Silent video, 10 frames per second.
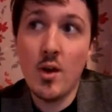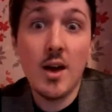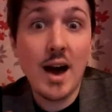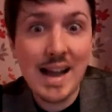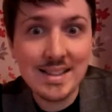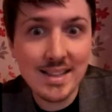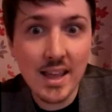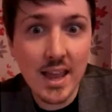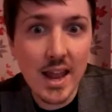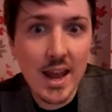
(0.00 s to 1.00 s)
I
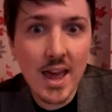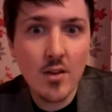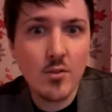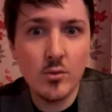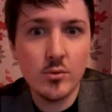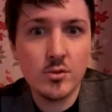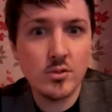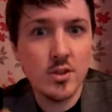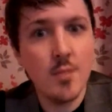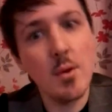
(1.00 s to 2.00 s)
didn't get it, of course.
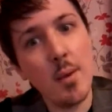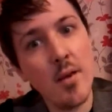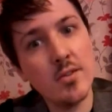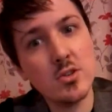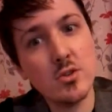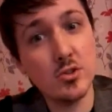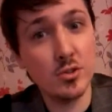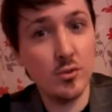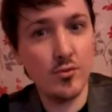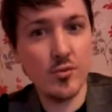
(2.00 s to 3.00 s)
My parents got
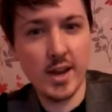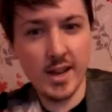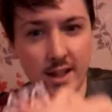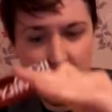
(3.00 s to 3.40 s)
2 free